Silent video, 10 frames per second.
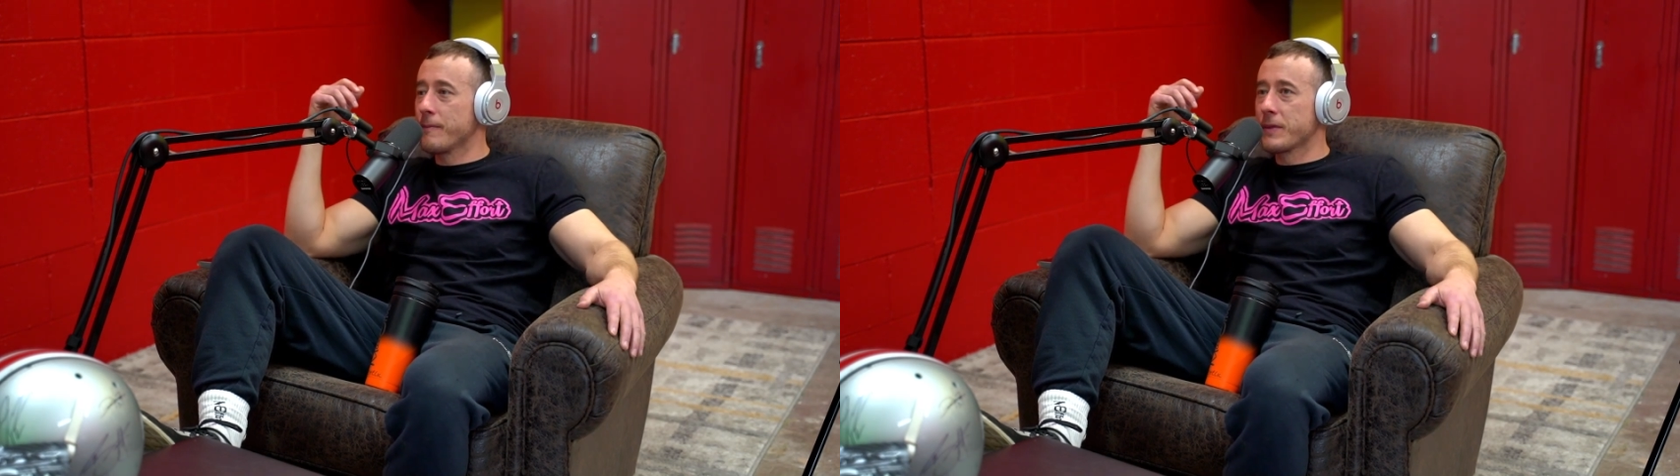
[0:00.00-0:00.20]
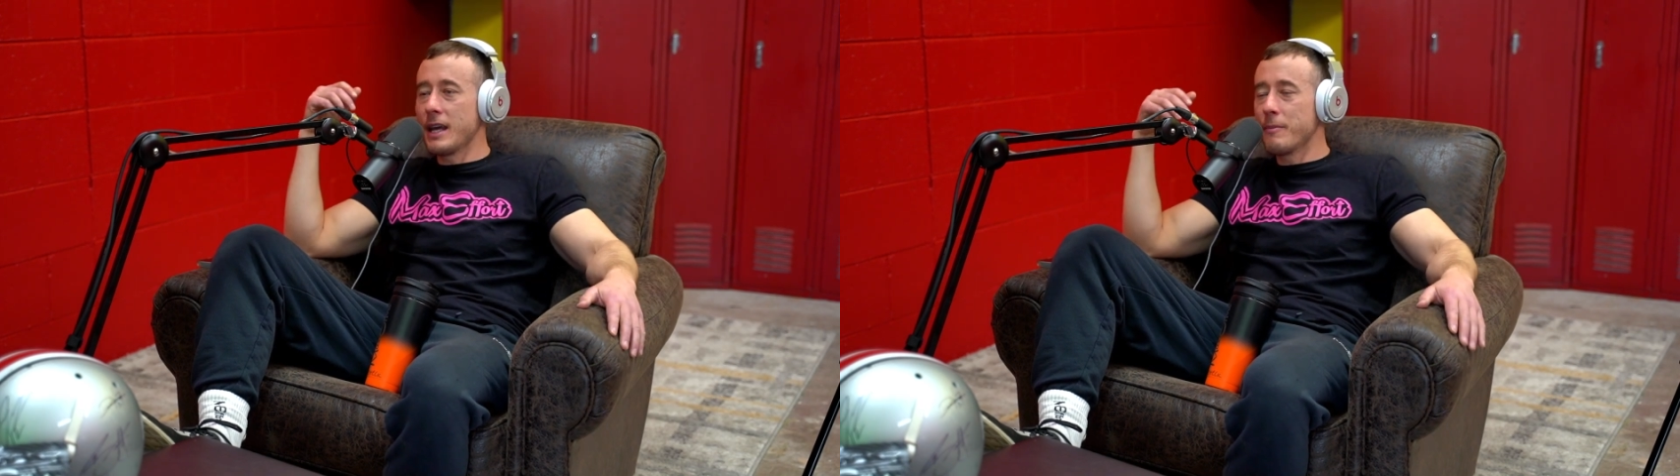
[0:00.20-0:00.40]

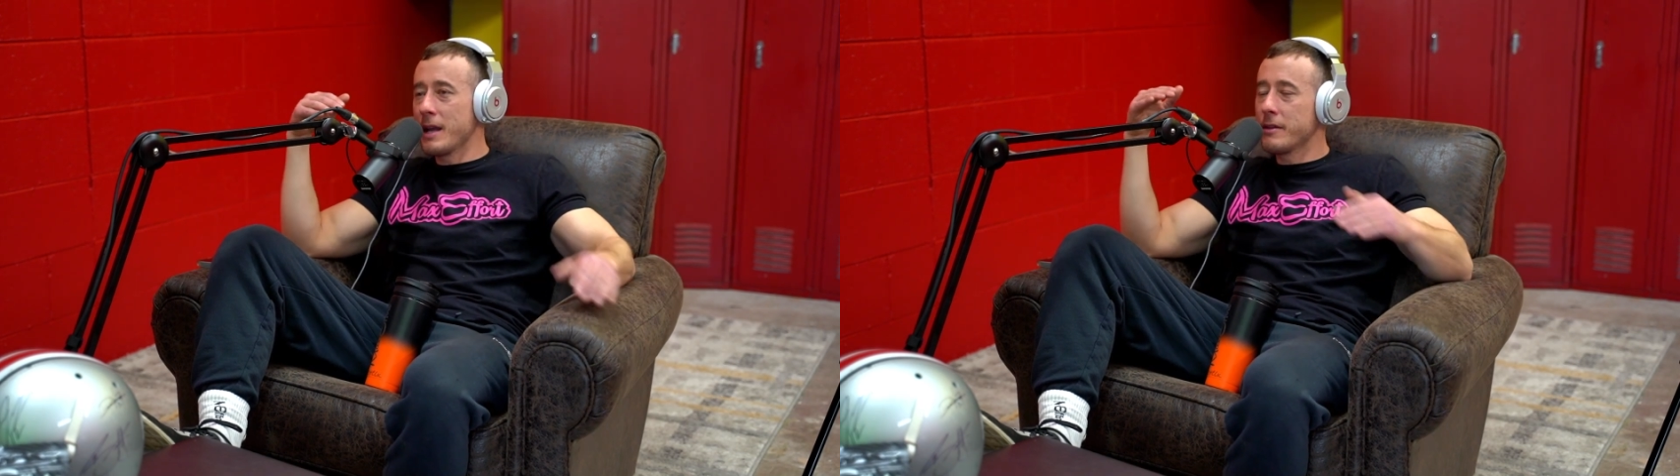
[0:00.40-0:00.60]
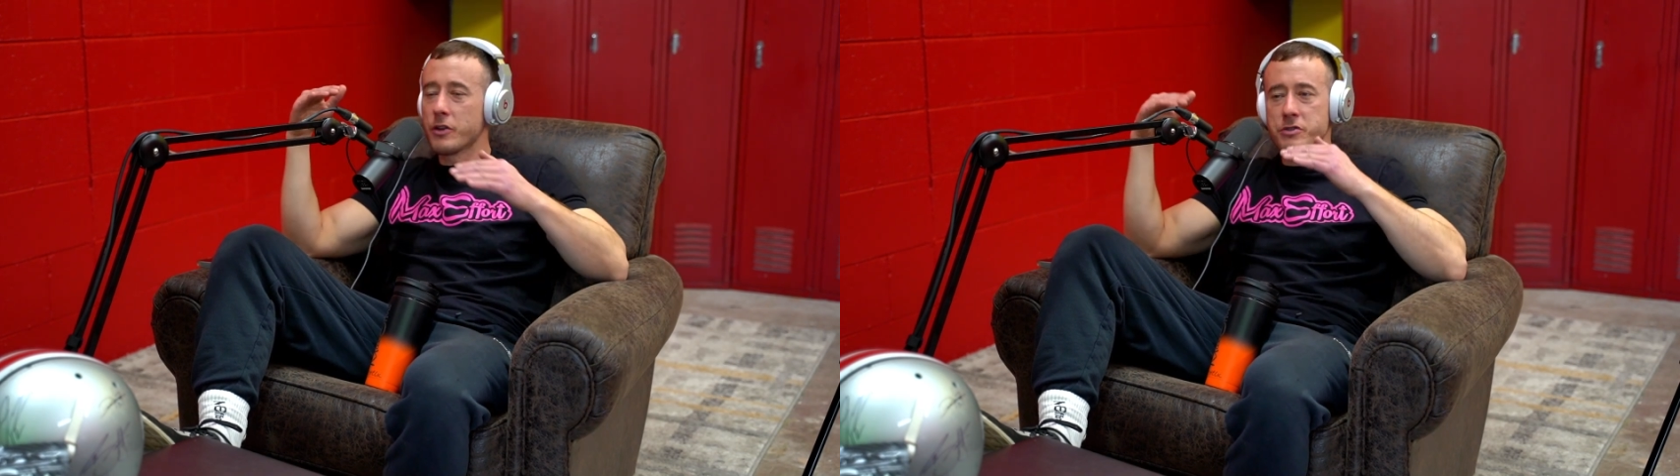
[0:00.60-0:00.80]
Yeah,
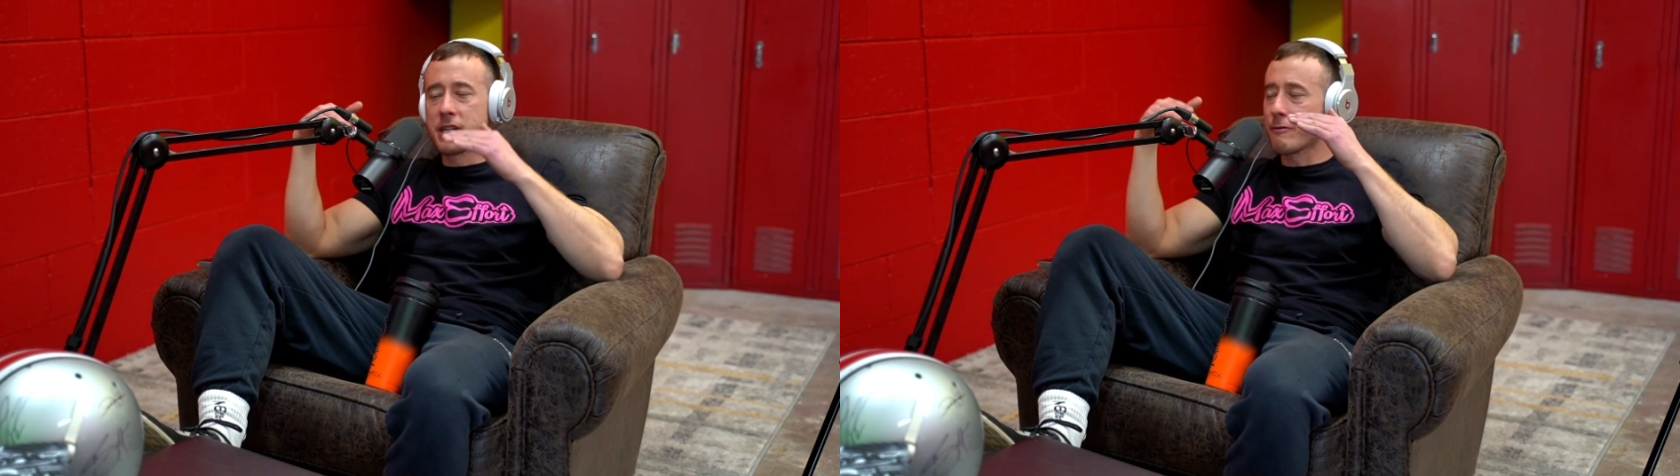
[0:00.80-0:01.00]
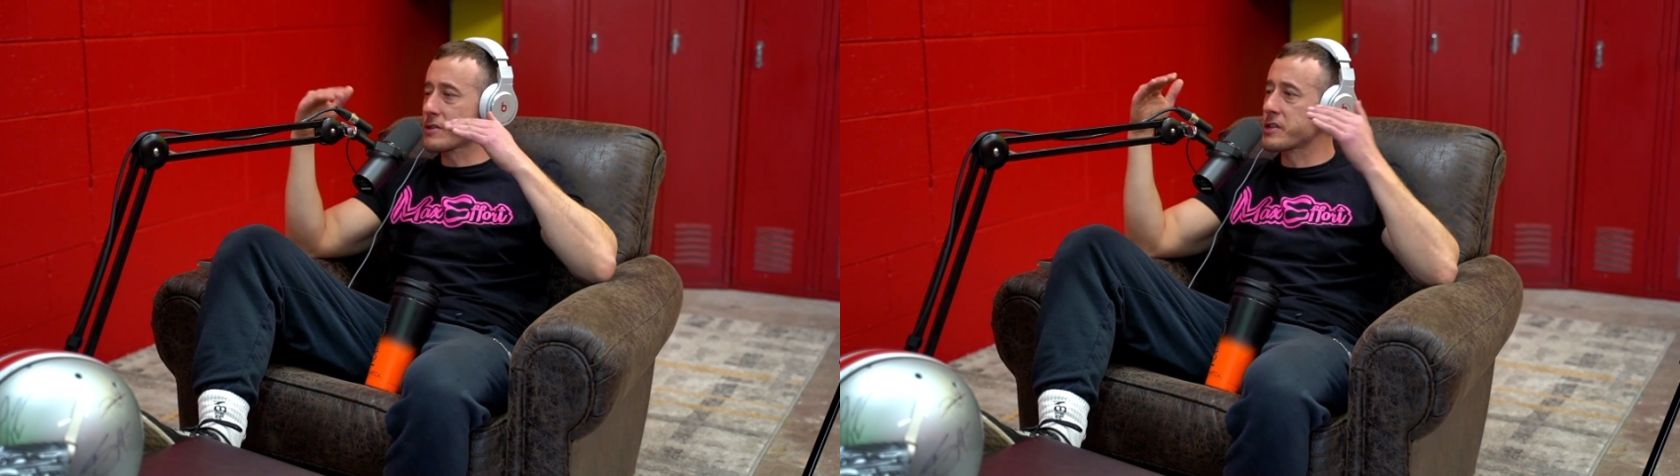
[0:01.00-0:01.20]
maybe there's
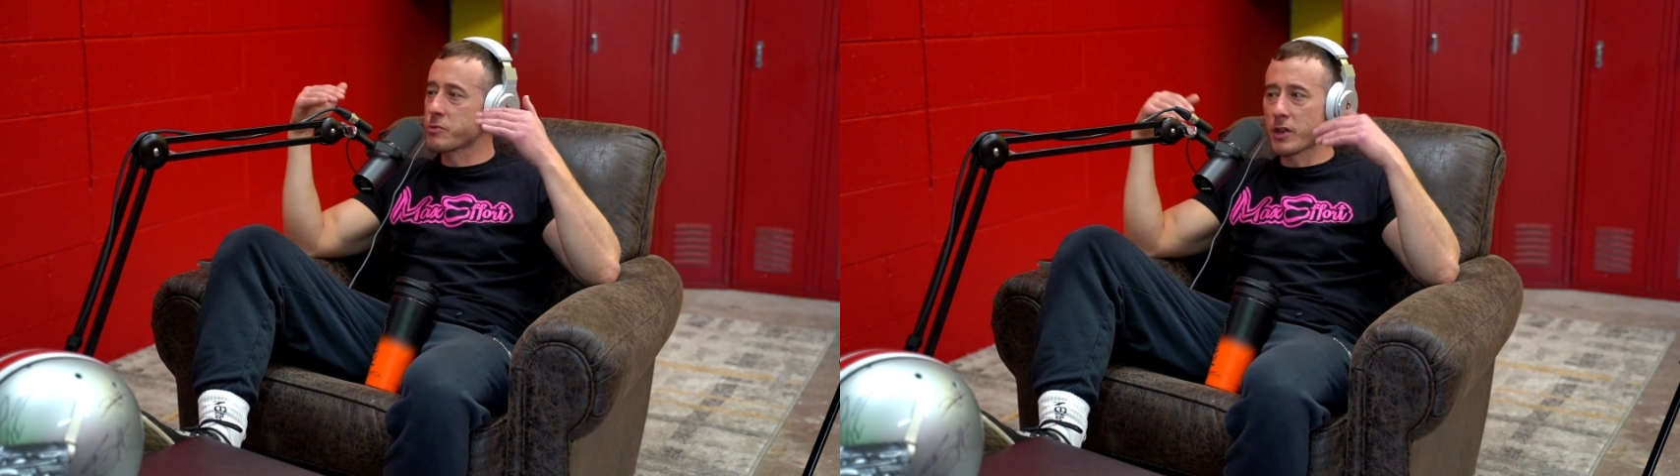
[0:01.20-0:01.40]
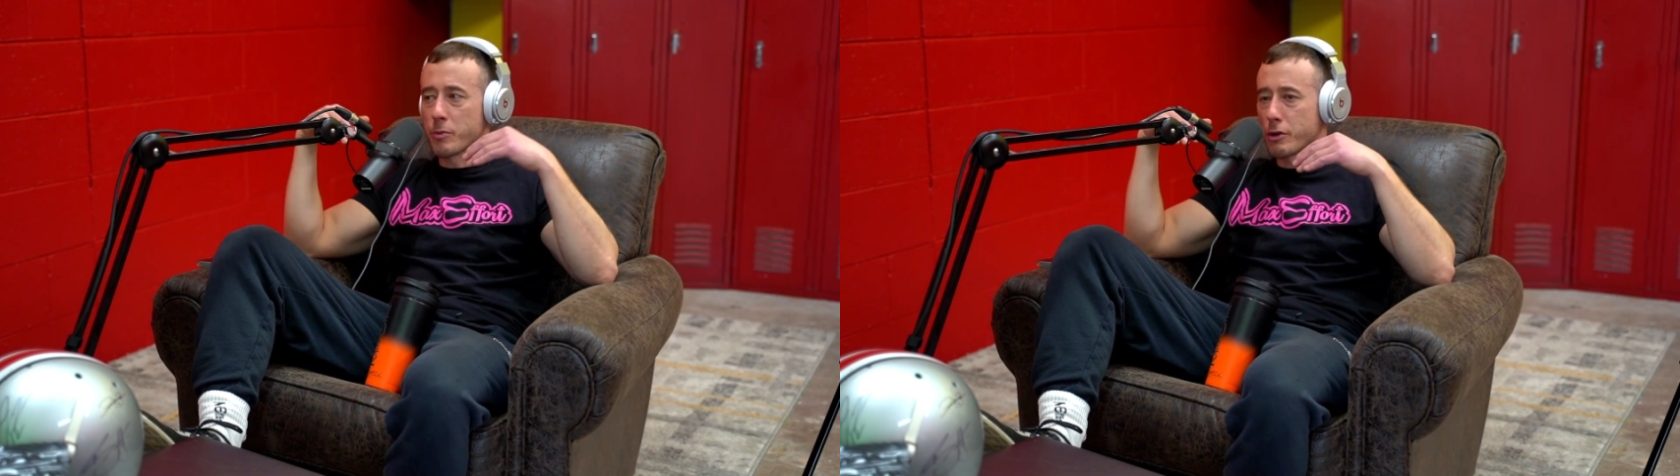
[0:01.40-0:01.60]
differences
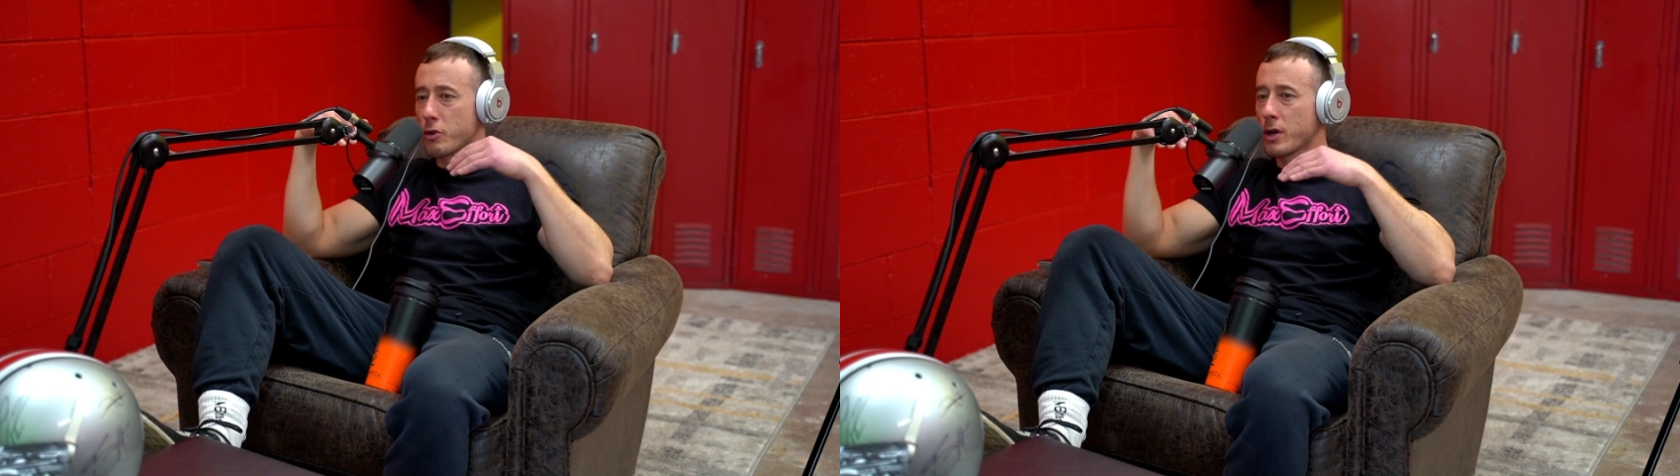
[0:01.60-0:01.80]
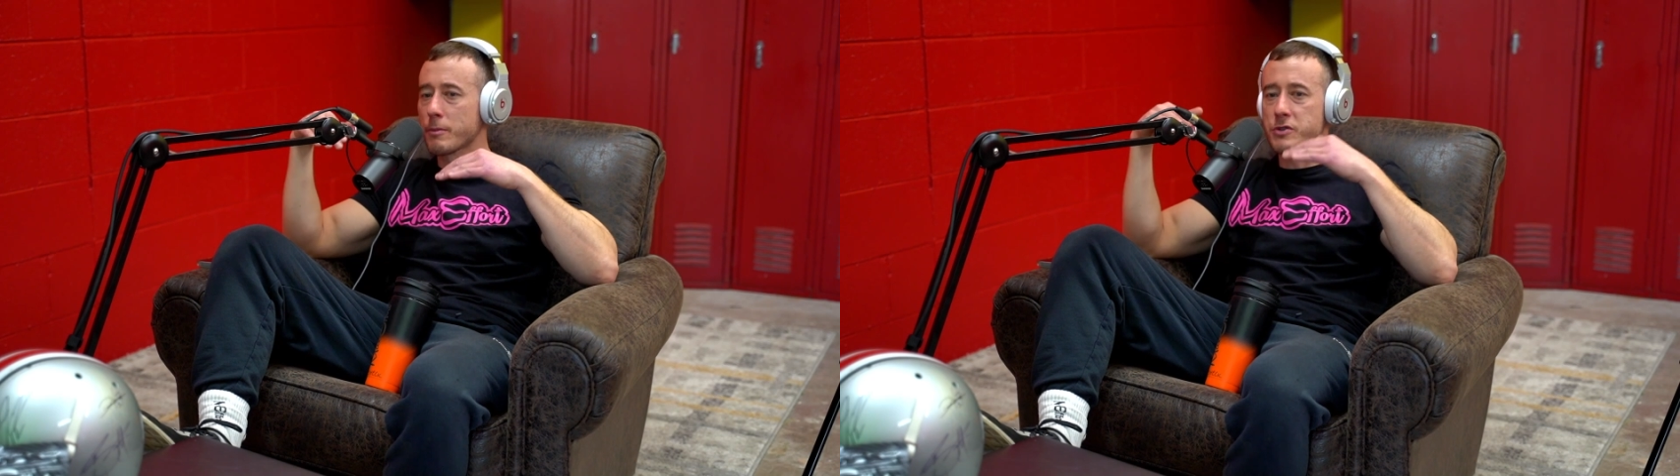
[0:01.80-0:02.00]
within a program.